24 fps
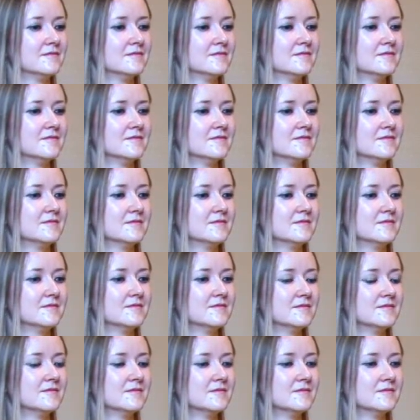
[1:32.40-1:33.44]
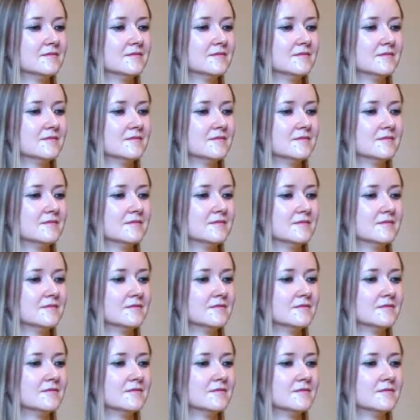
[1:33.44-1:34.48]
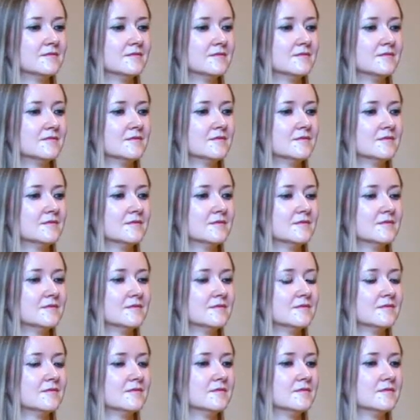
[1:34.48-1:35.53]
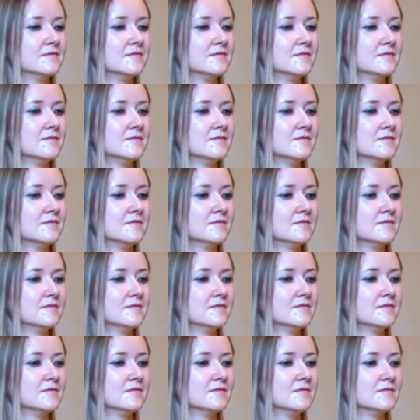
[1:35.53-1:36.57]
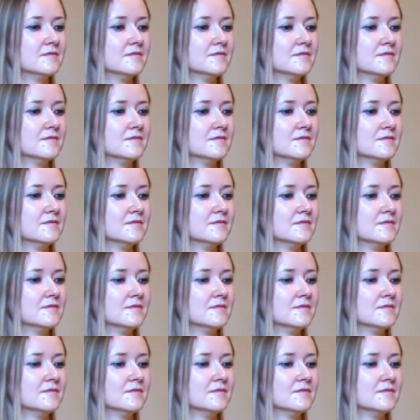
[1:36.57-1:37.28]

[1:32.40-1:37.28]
No words are spoken by the person on screen.